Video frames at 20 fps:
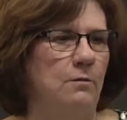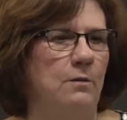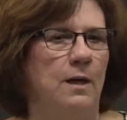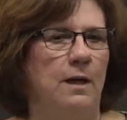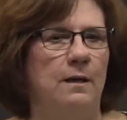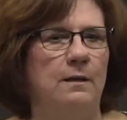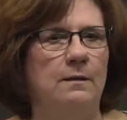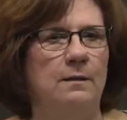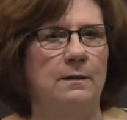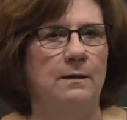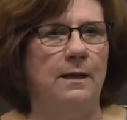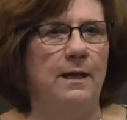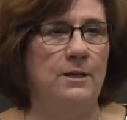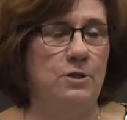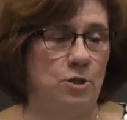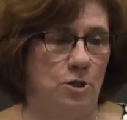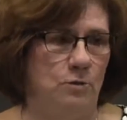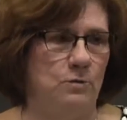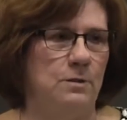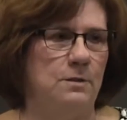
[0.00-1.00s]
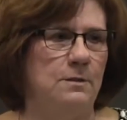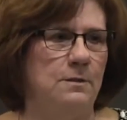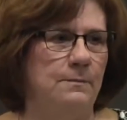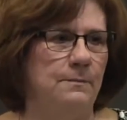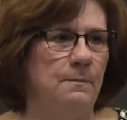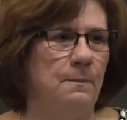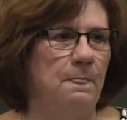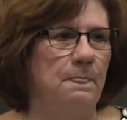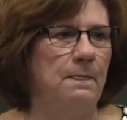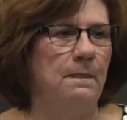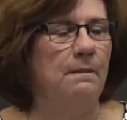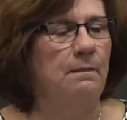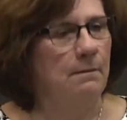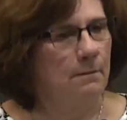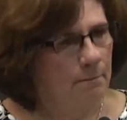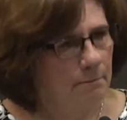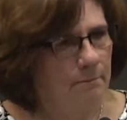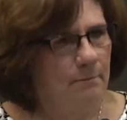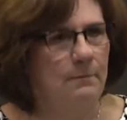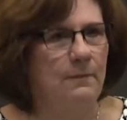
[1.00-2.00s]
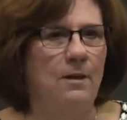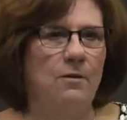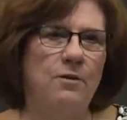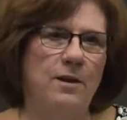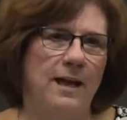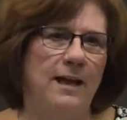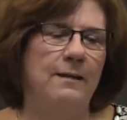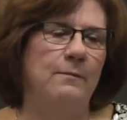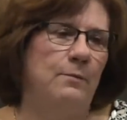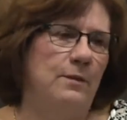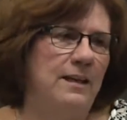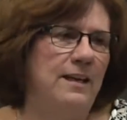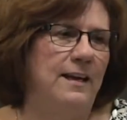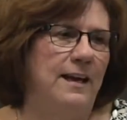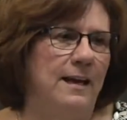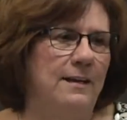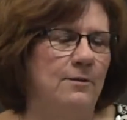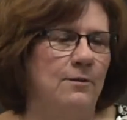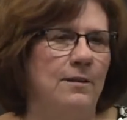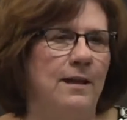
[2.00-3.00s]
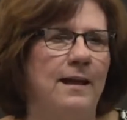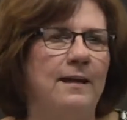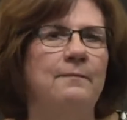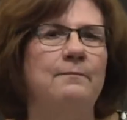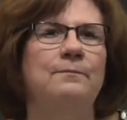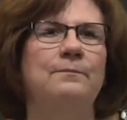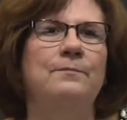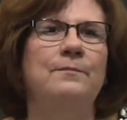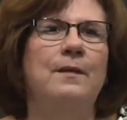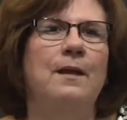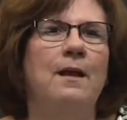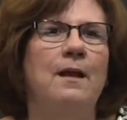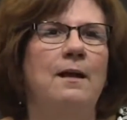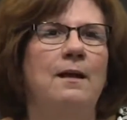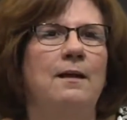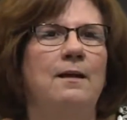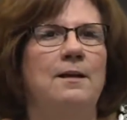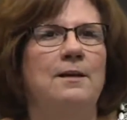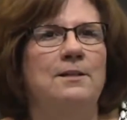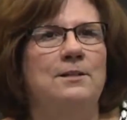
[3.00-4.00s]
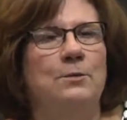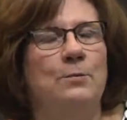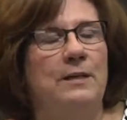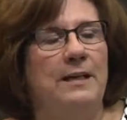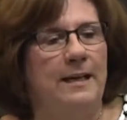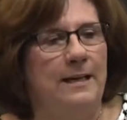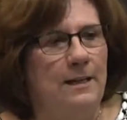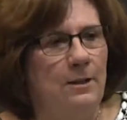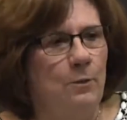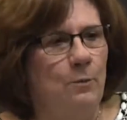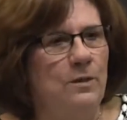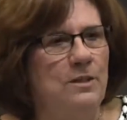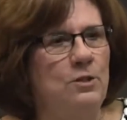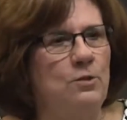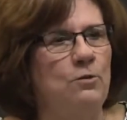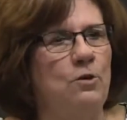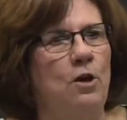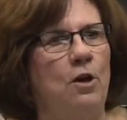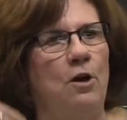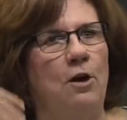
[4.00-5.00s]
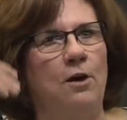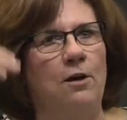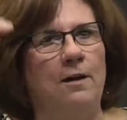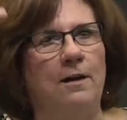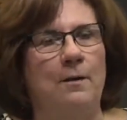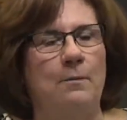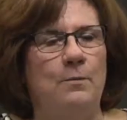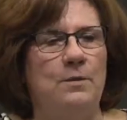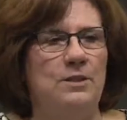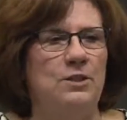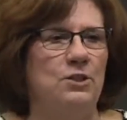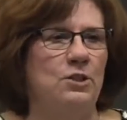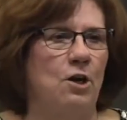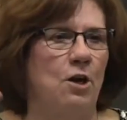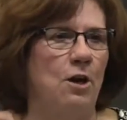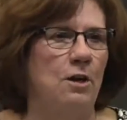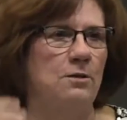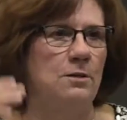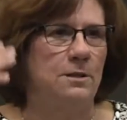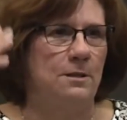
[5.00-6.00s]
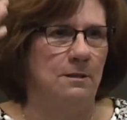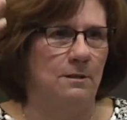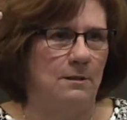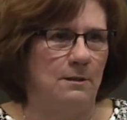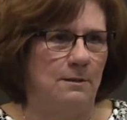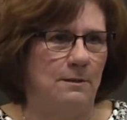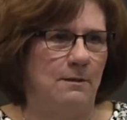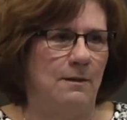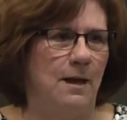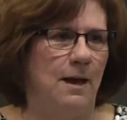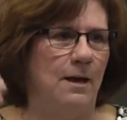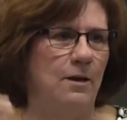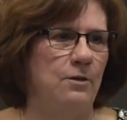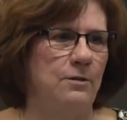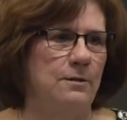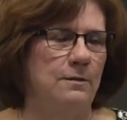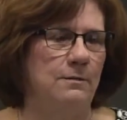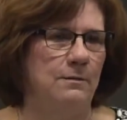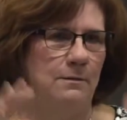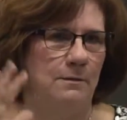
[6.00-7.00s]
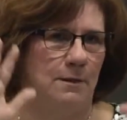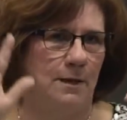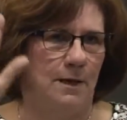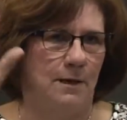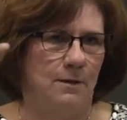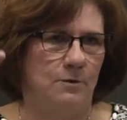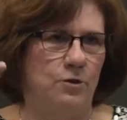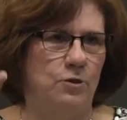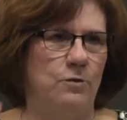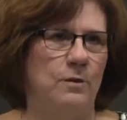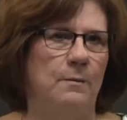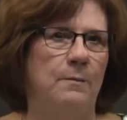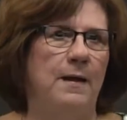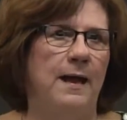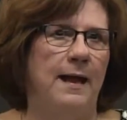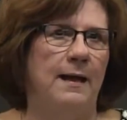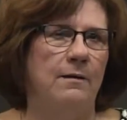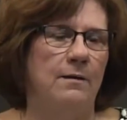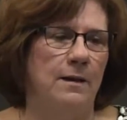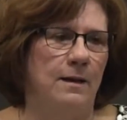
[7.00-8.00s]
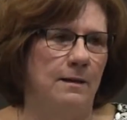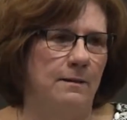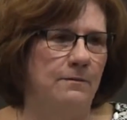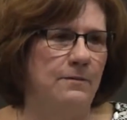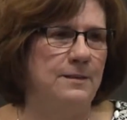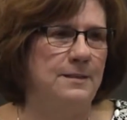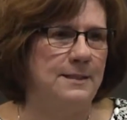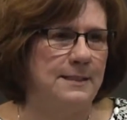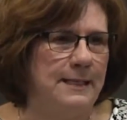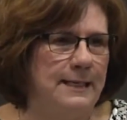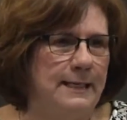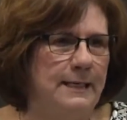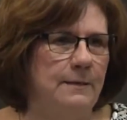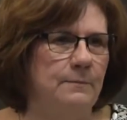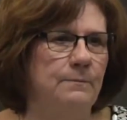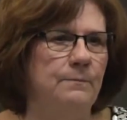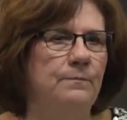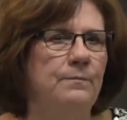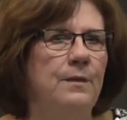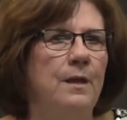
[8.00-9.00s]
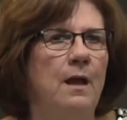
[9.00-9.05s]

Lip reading: donut, and juice. Okay, we can handle that. So we get in the rental car and we start our trip out of the city.